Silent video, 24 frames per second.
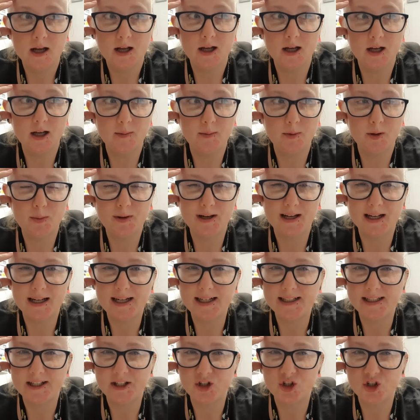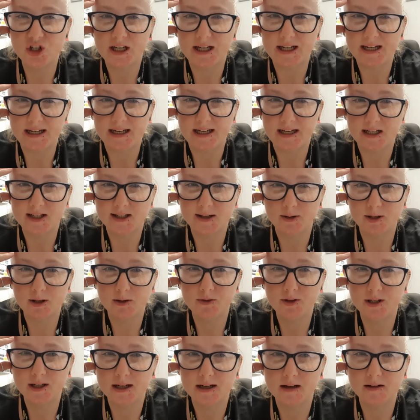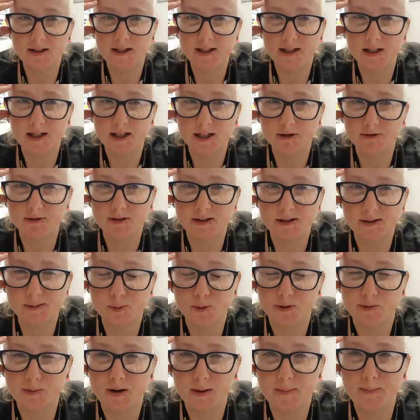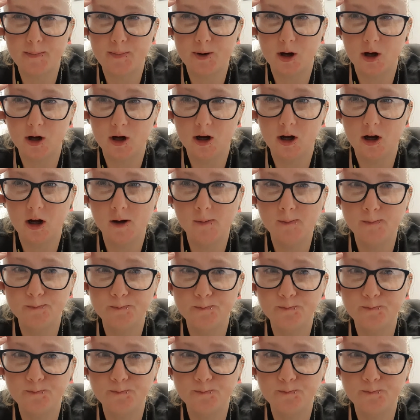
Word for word: um, it'll be a latish tea so I don't think I'll need any crisps with my bar